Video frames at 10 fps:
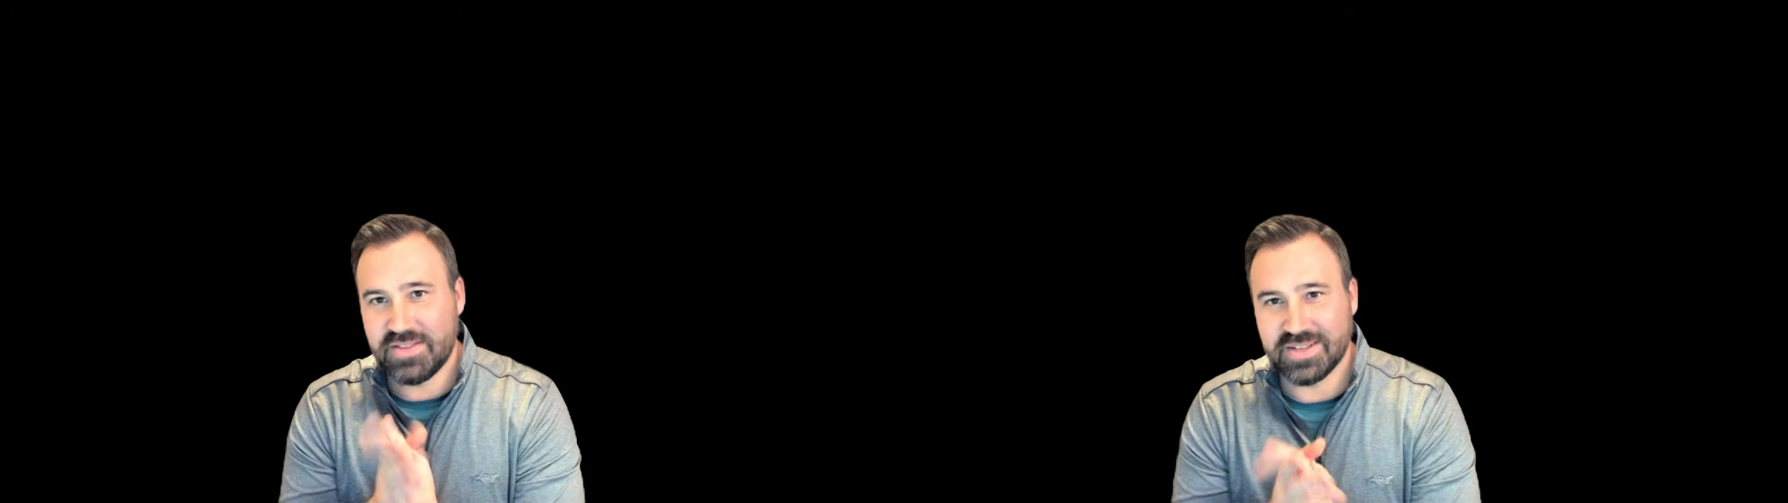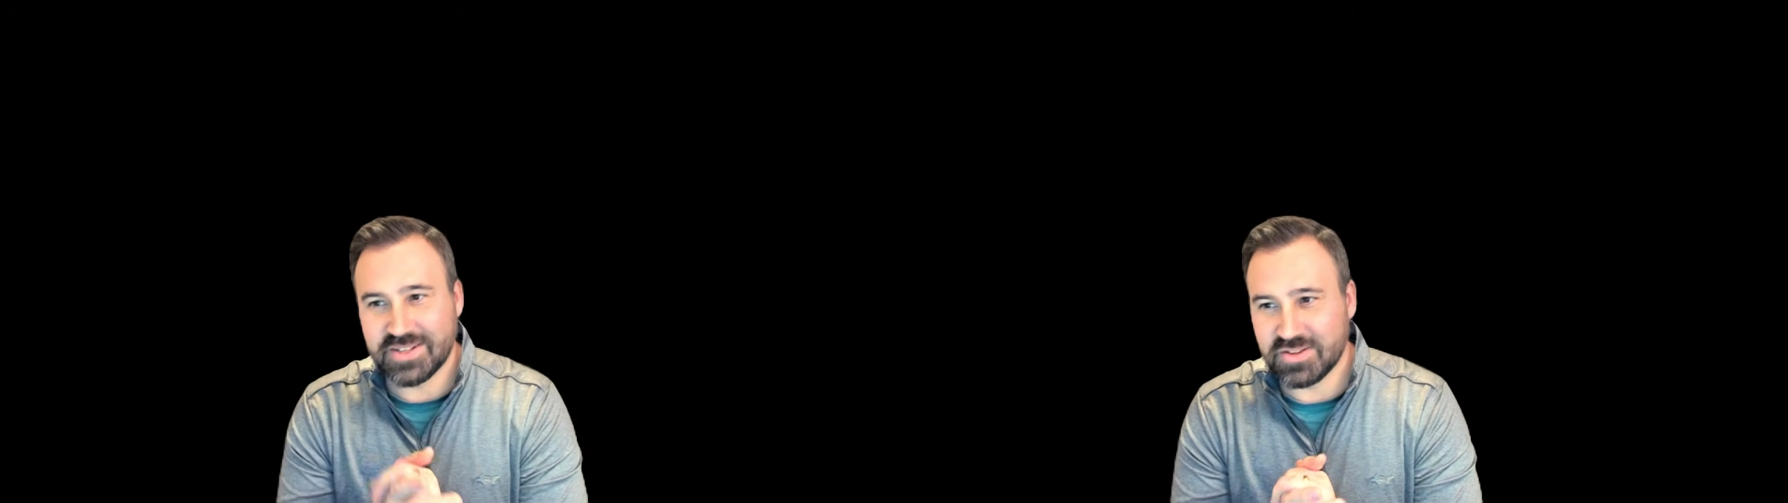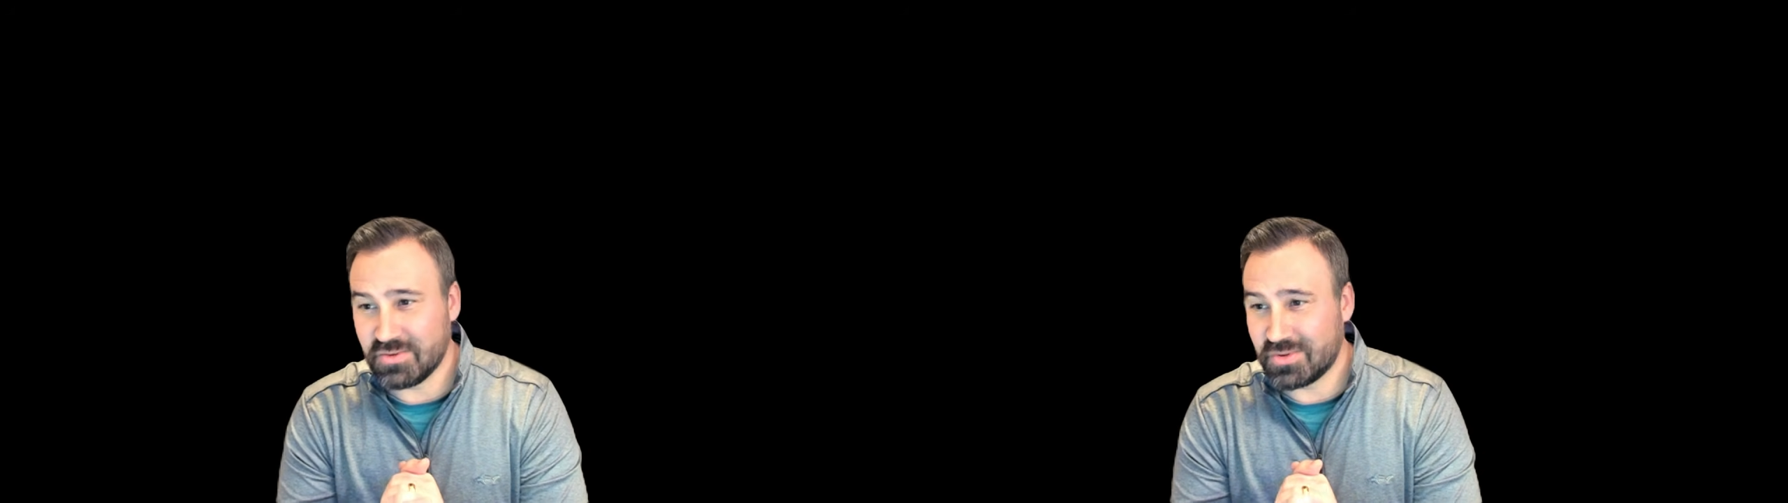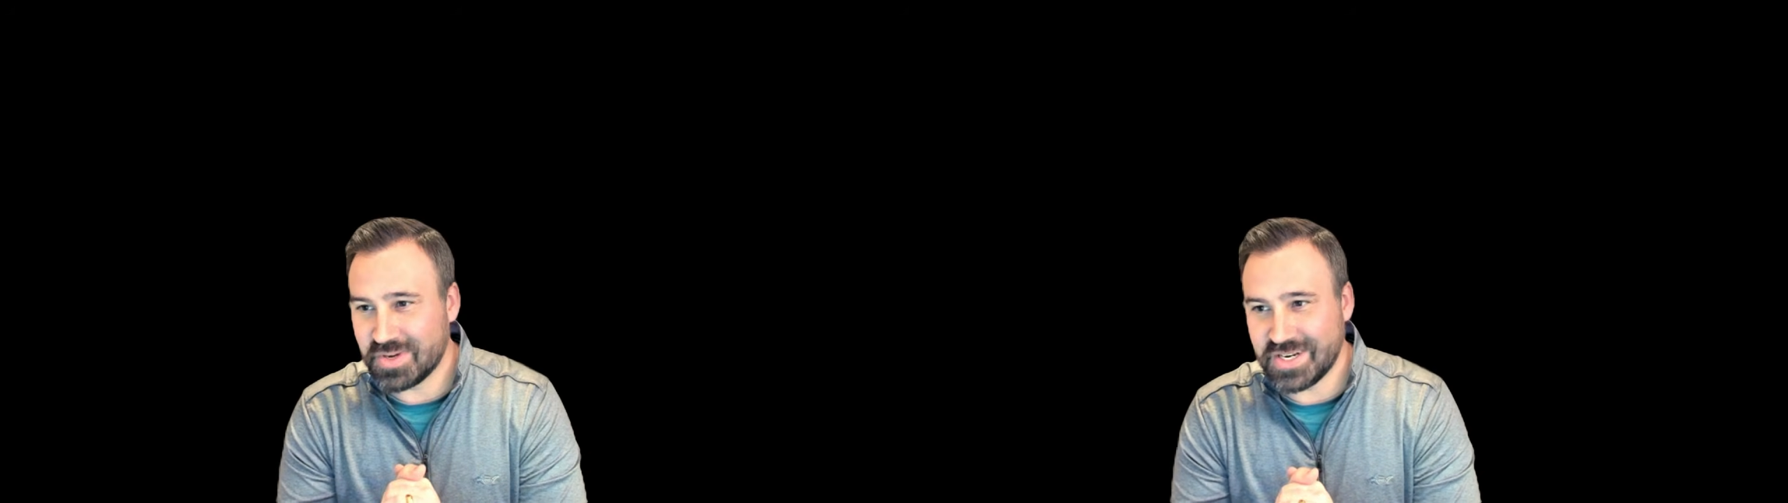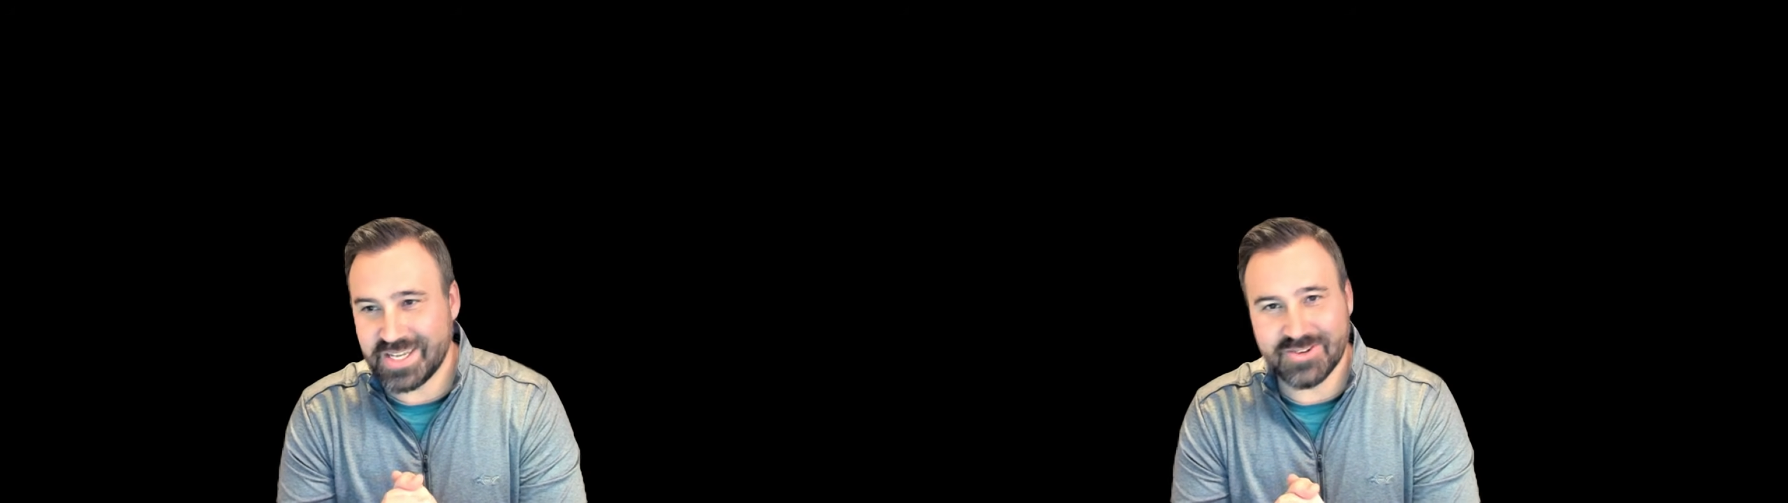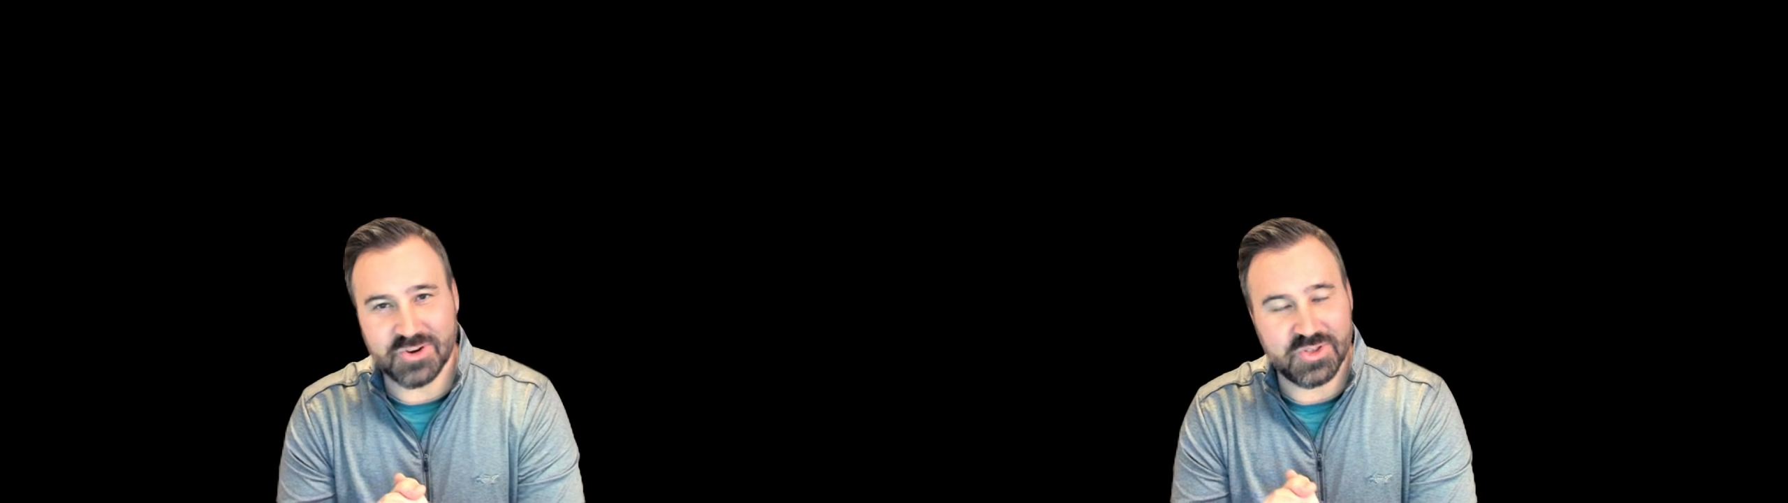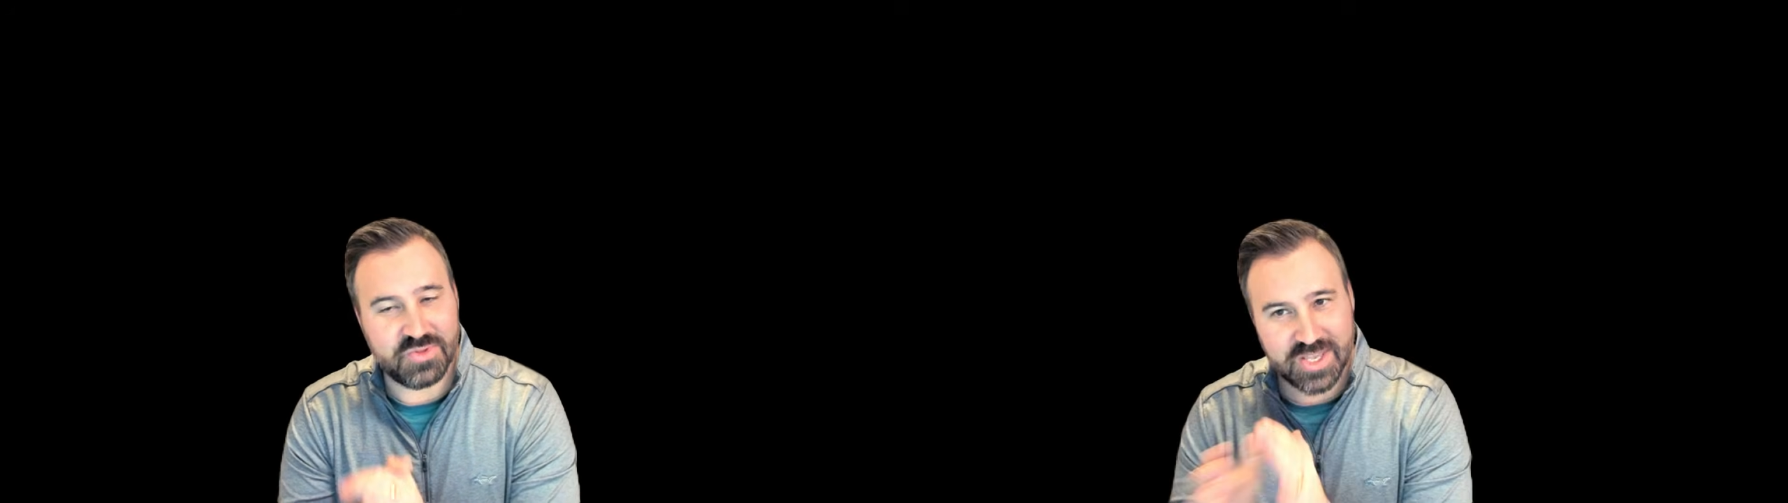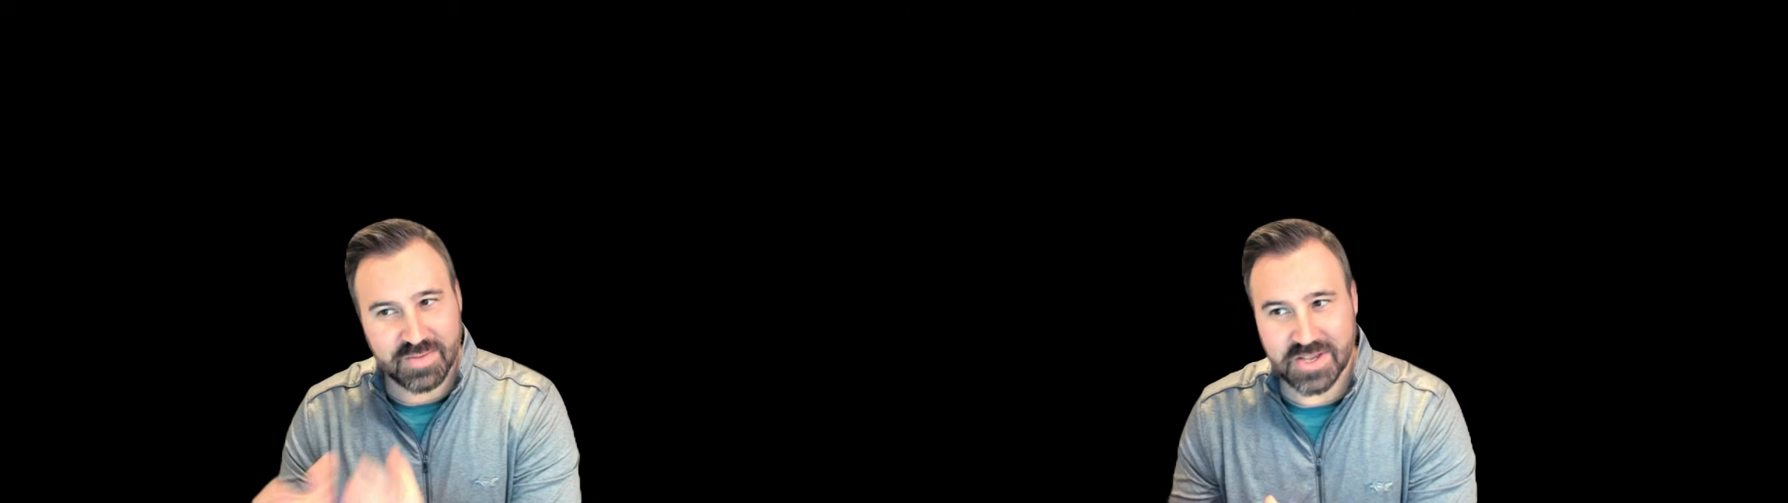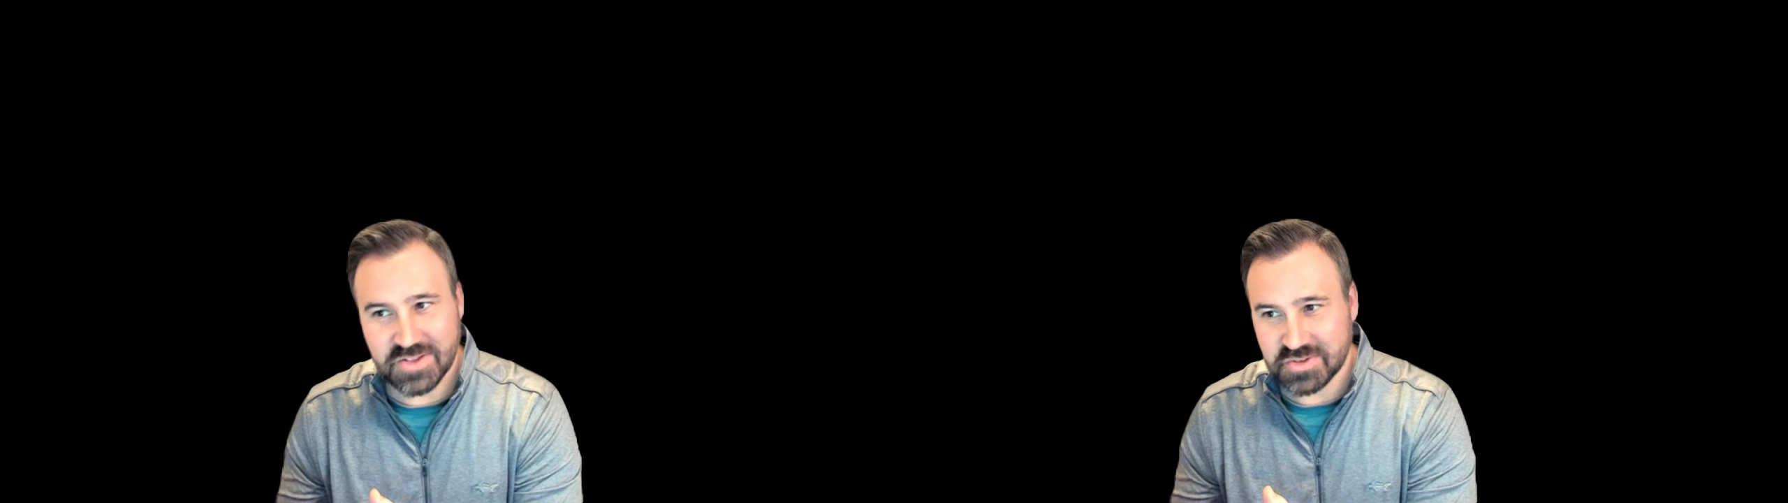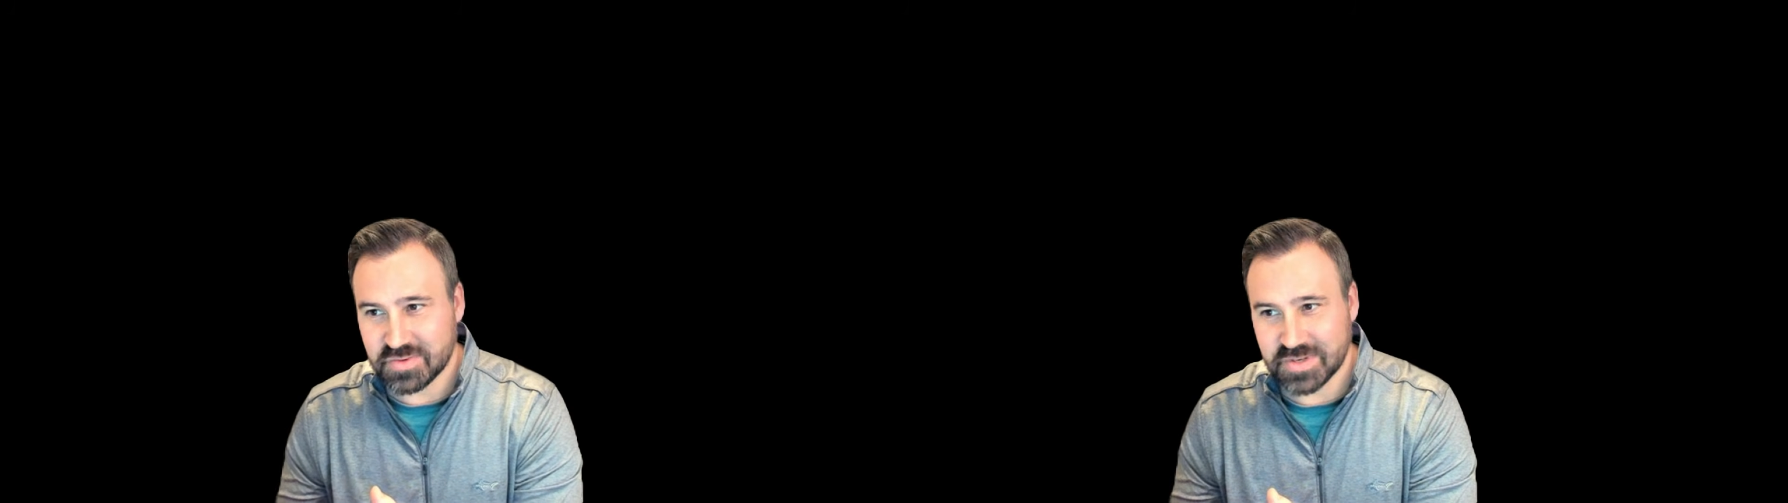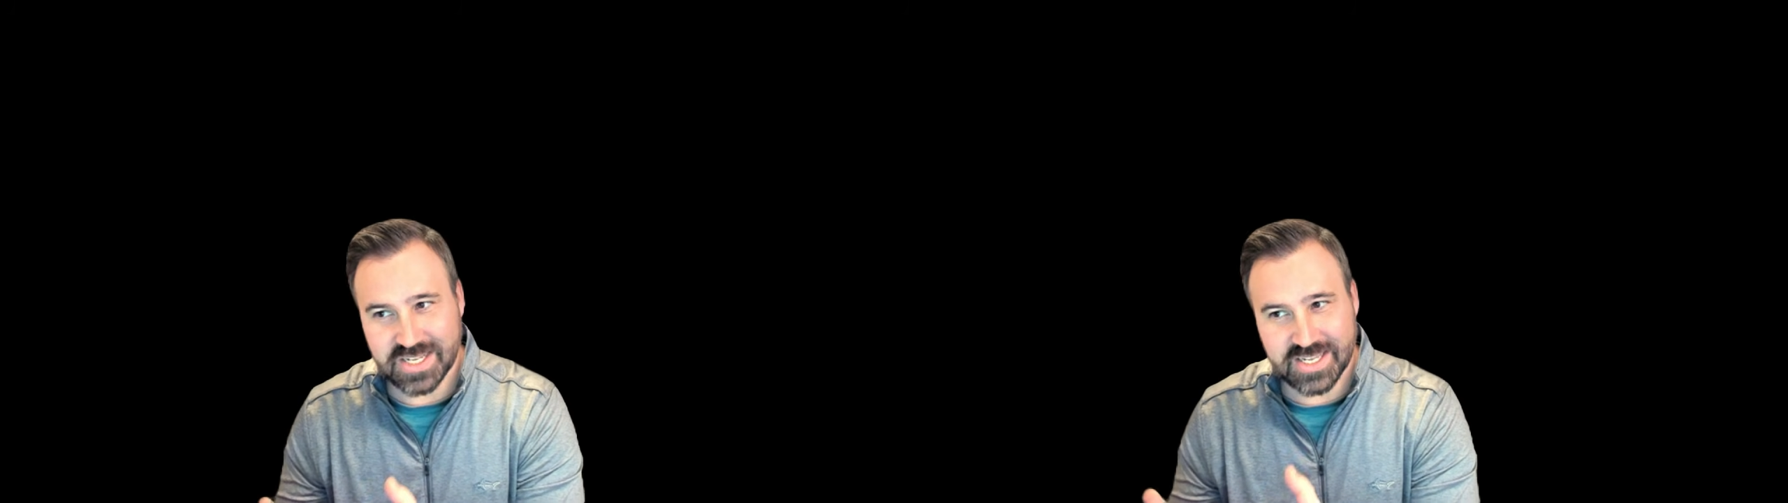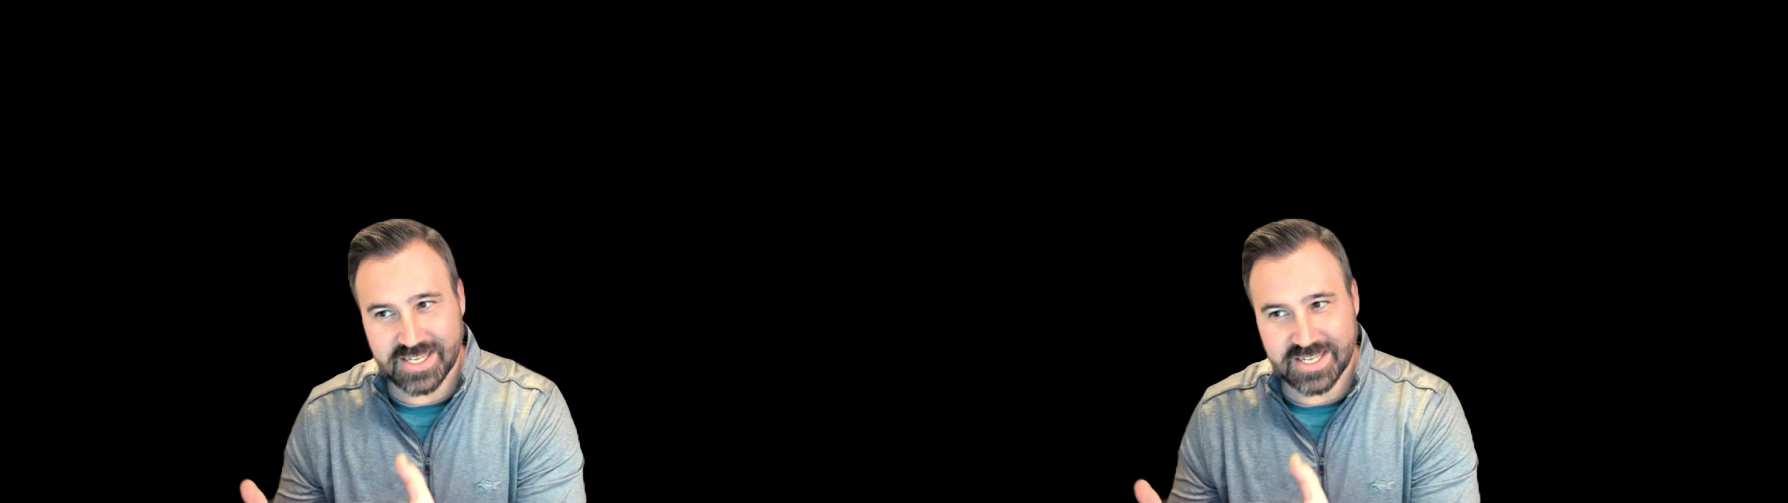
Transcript: do with 3D, or you think you might use 3D,